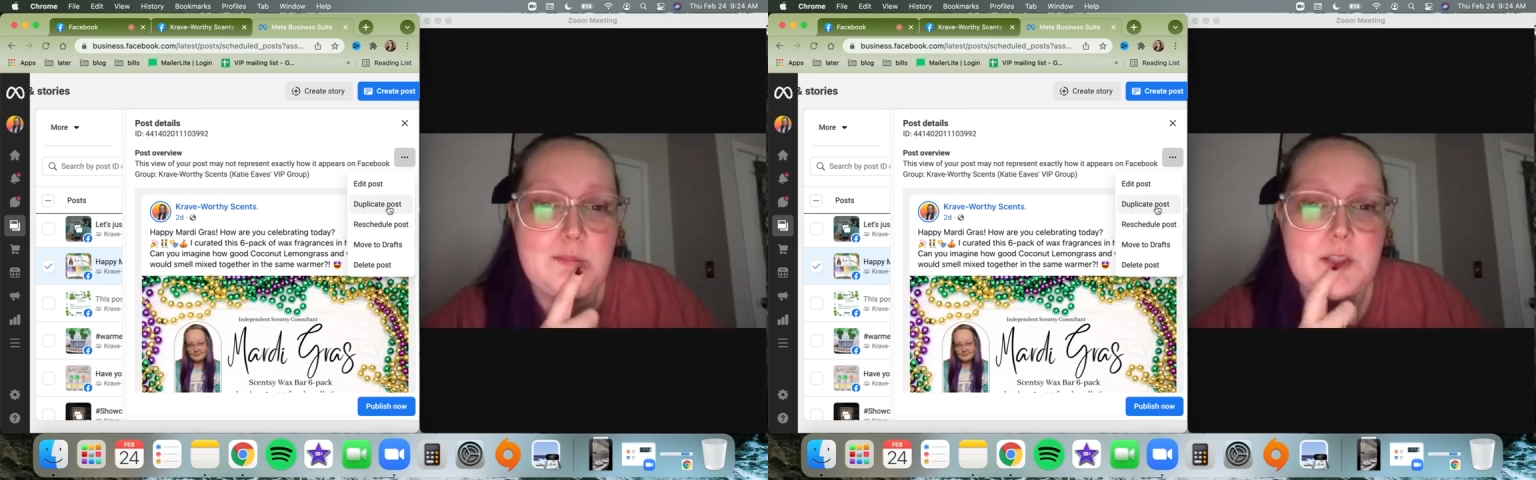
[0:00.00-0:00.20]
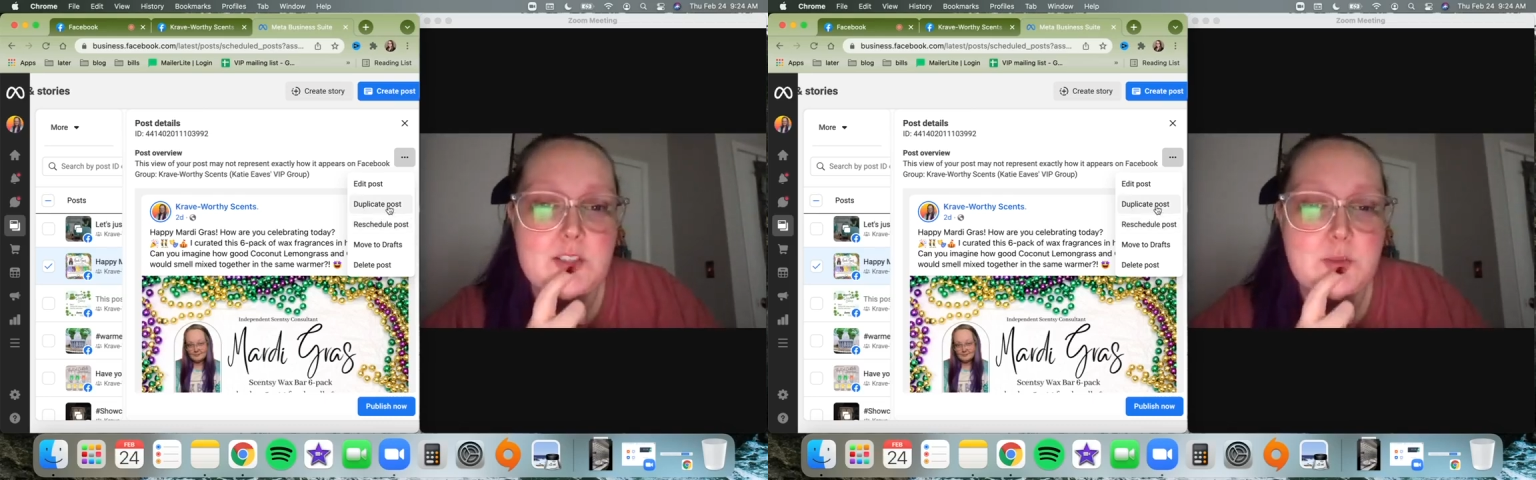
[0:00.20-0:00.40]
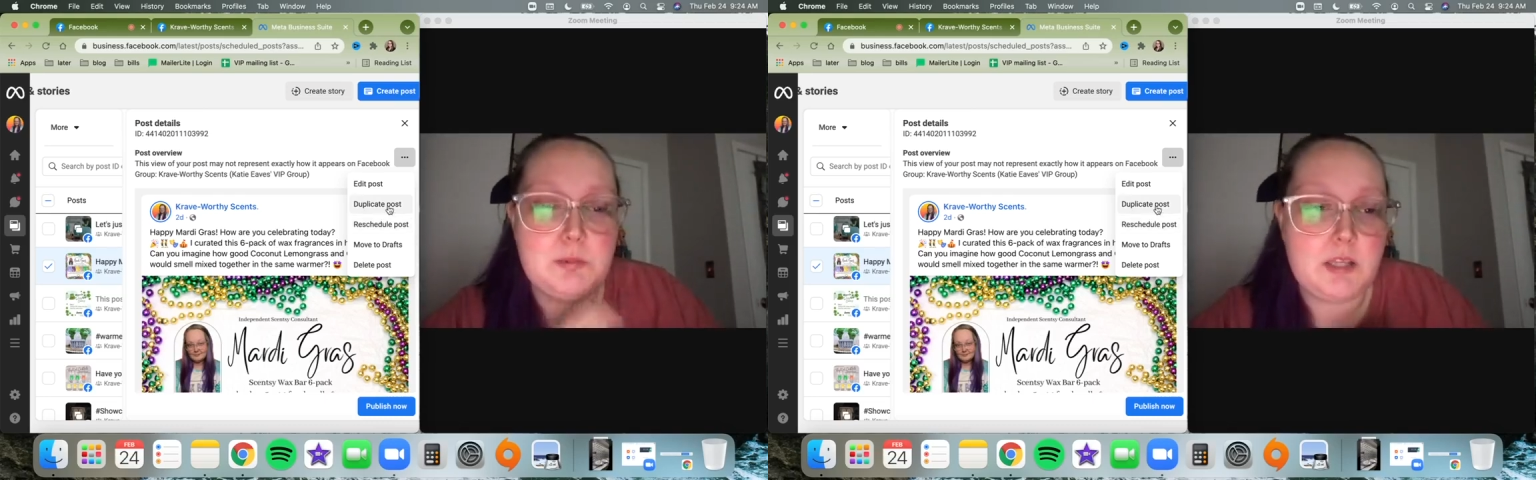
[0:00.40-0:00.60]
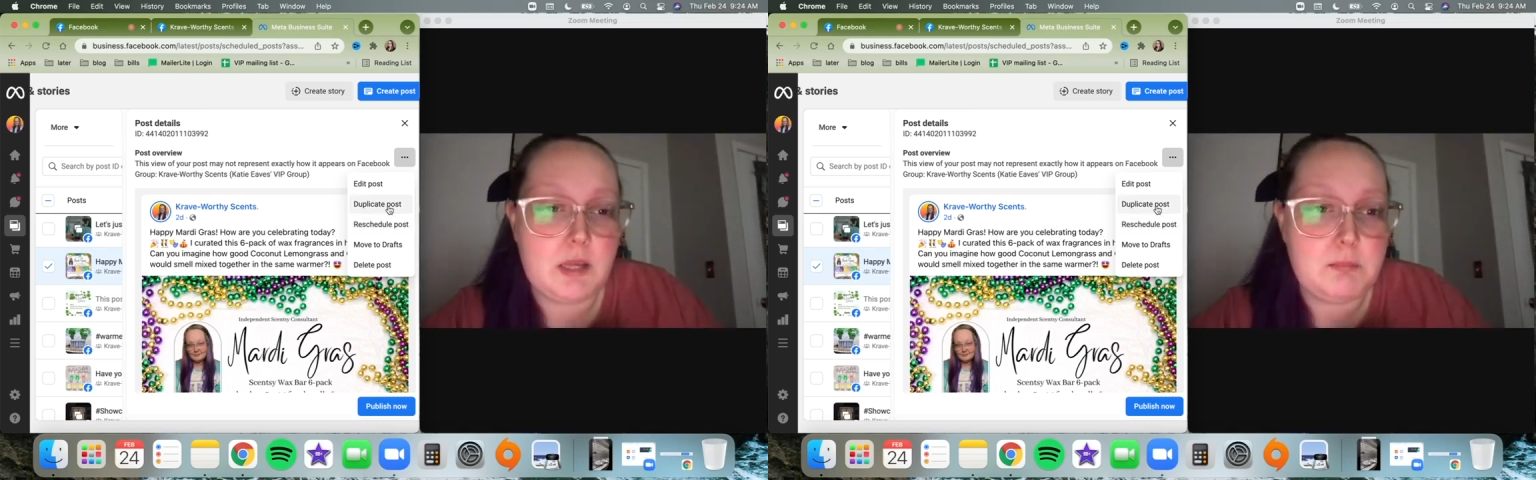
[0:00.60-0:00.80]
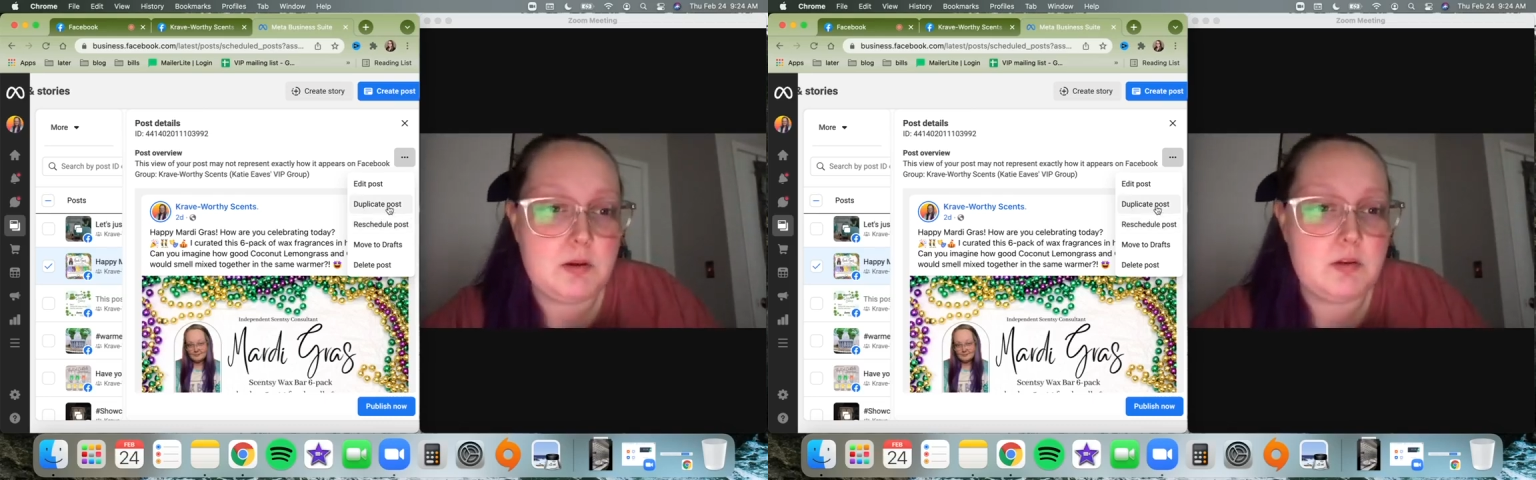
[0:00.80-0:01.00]

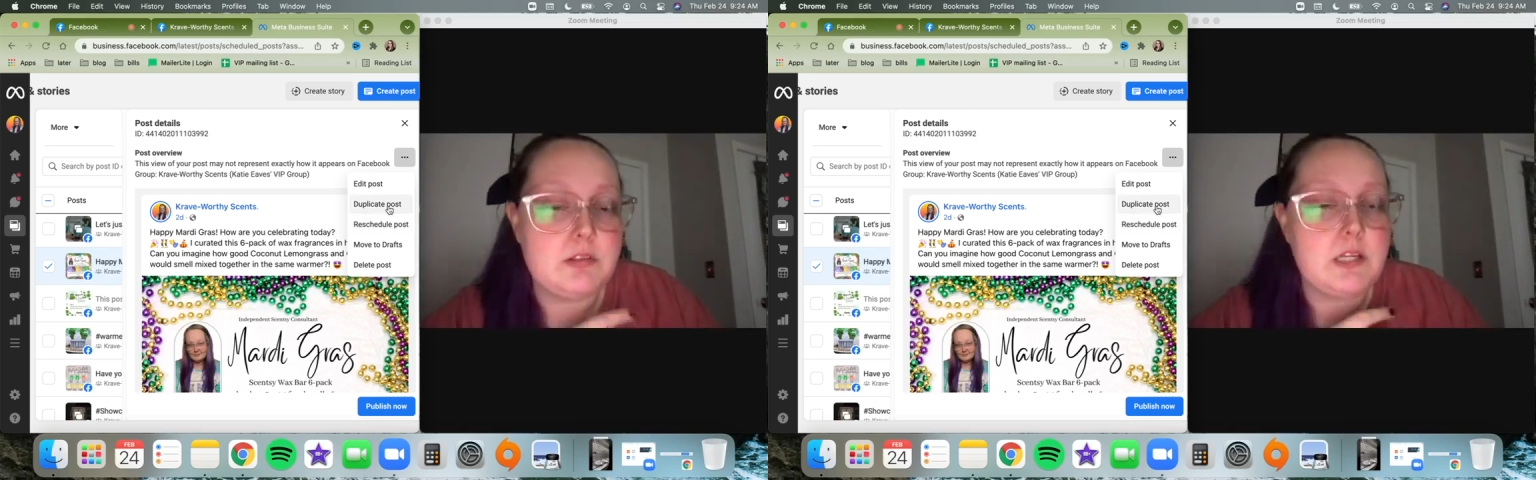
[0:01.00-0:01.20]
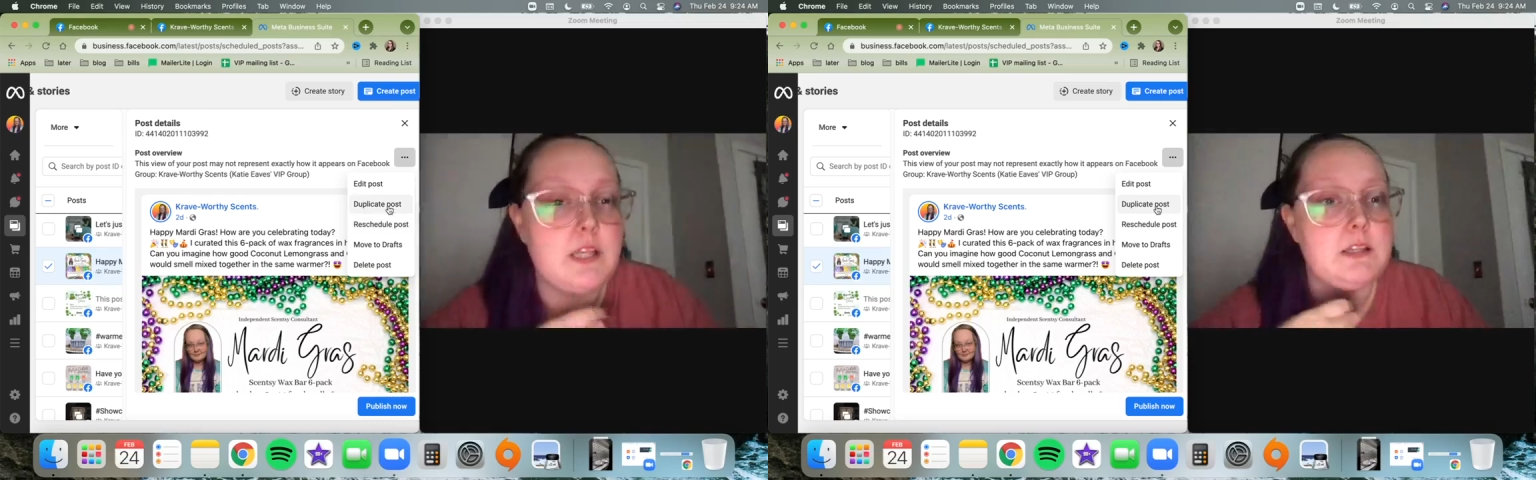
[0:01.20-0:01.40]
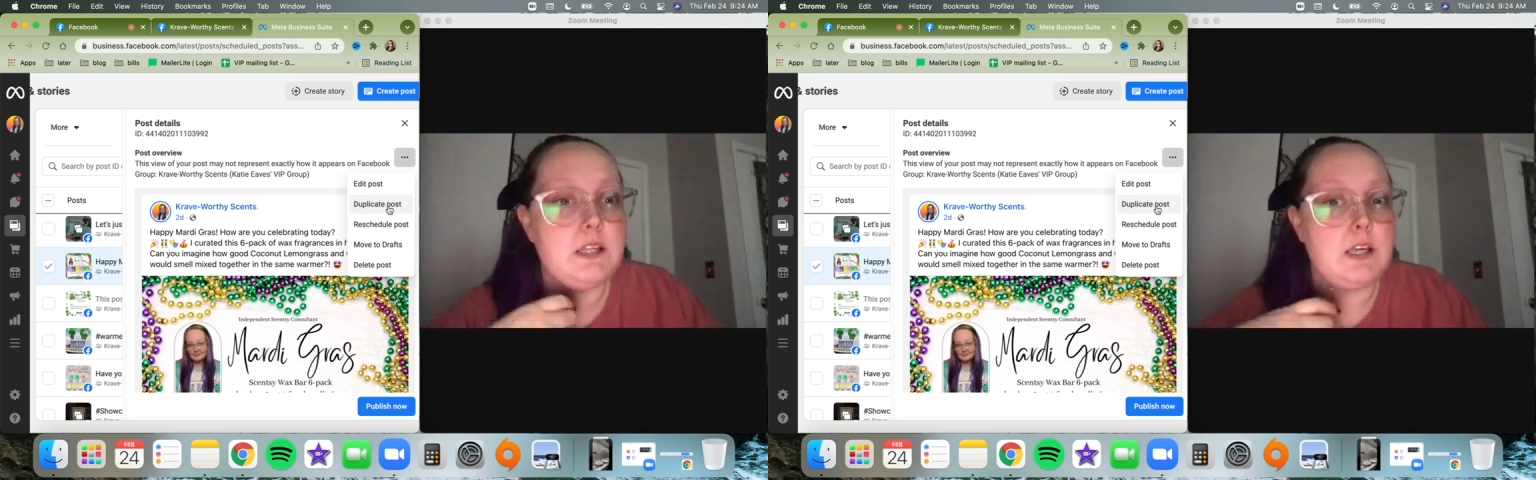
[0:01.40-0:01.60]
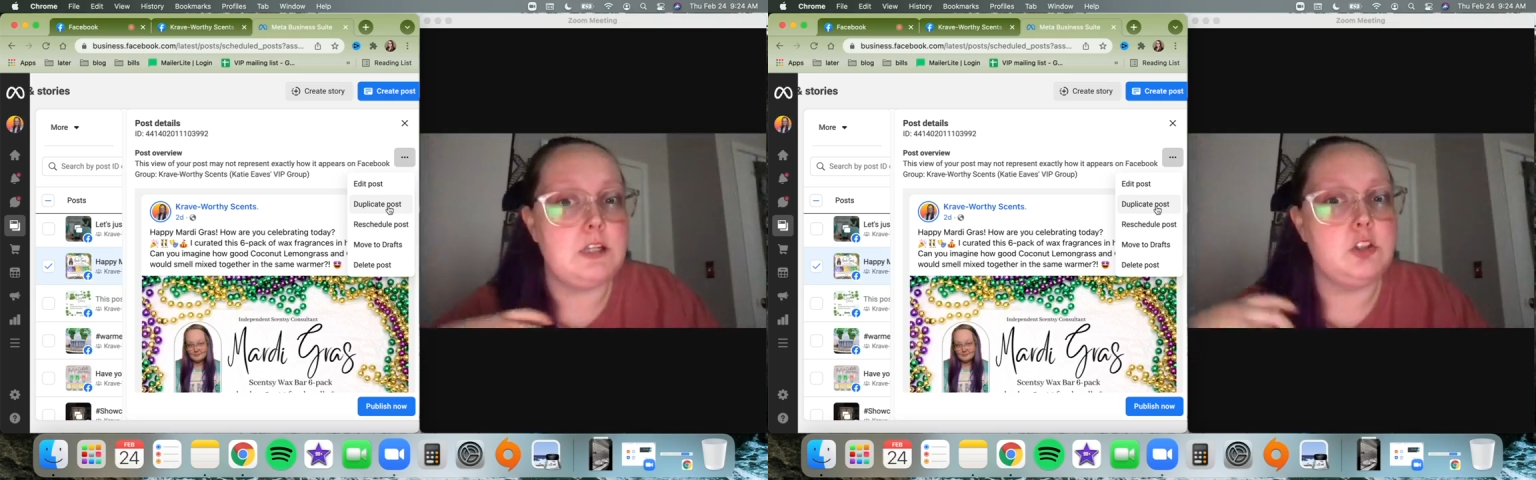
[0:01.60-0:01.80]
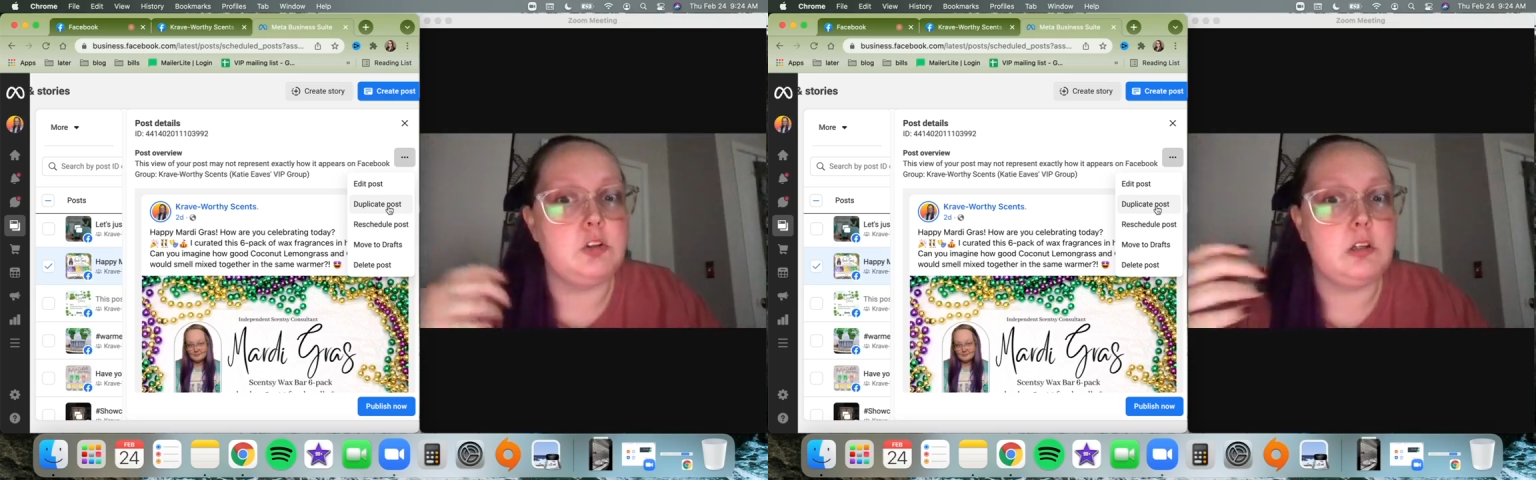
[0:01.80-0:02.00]
duplicate post, and then
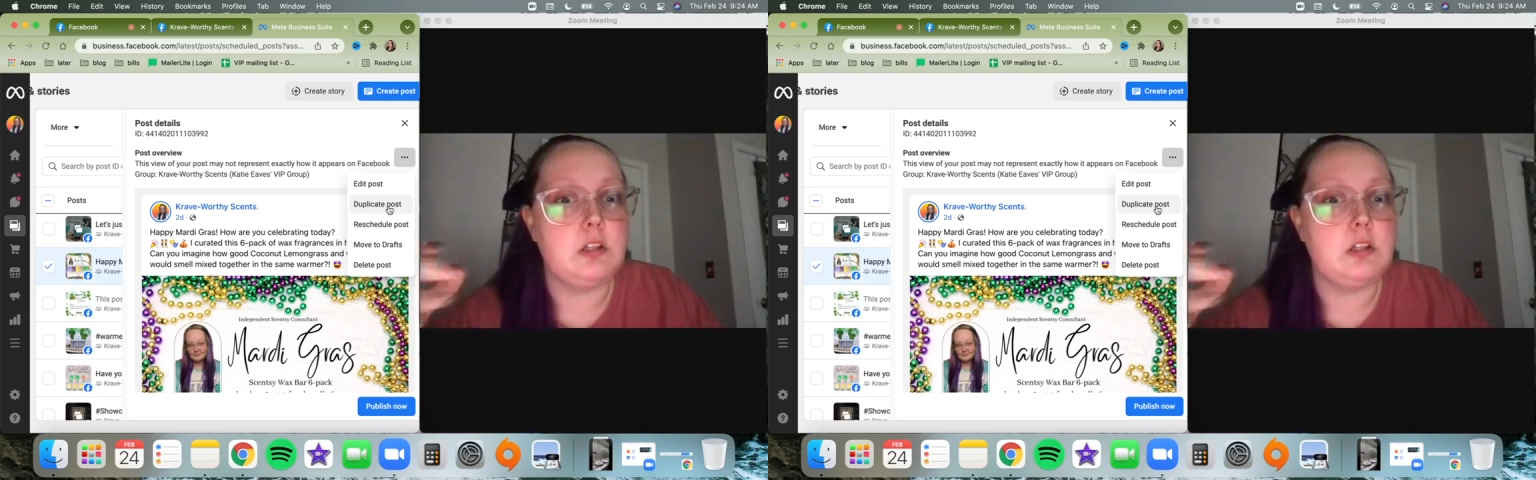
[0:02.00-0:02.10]
you'll